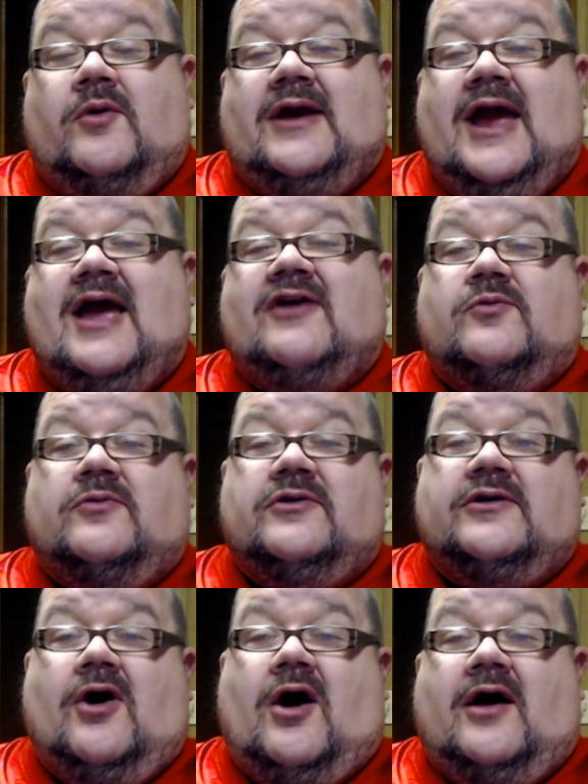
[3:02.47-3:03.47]
has really
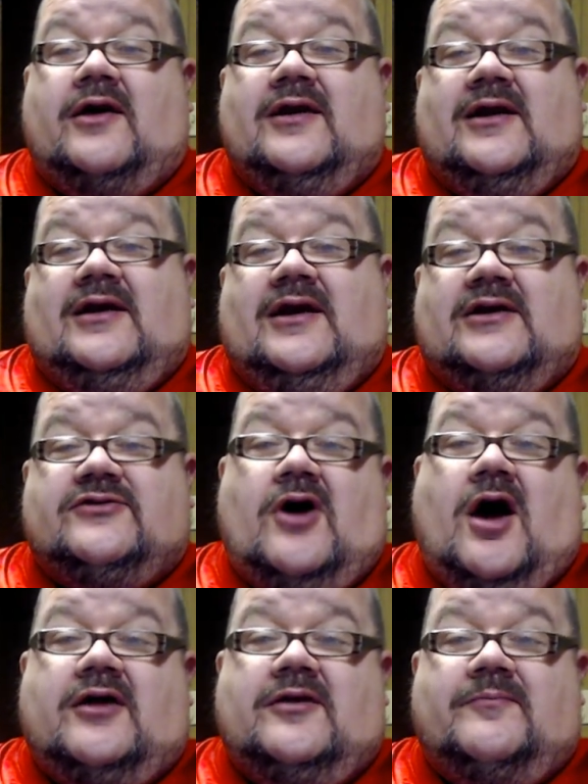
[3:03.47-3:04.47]
caught, it's
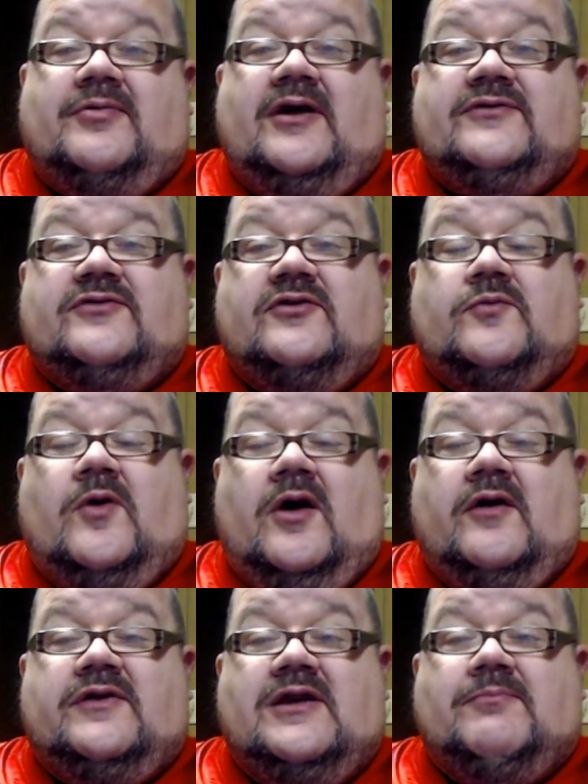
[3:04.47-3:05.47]
caught in places where
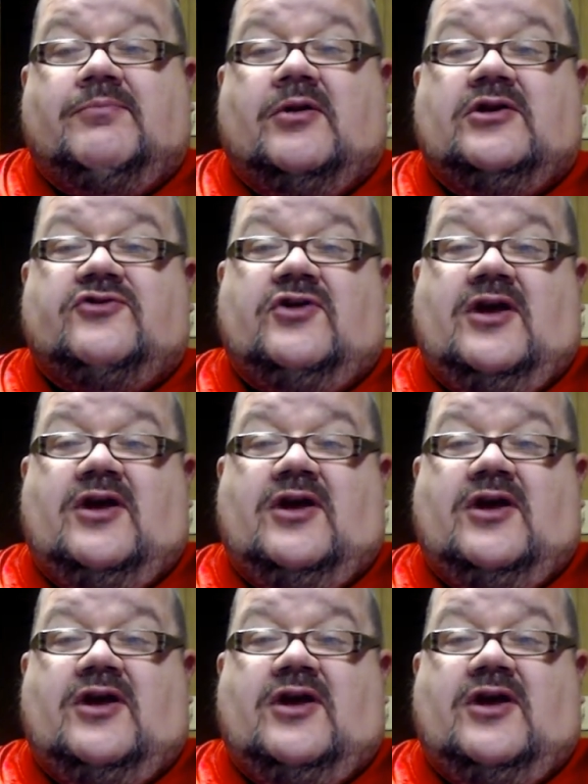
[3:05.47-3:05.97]
the British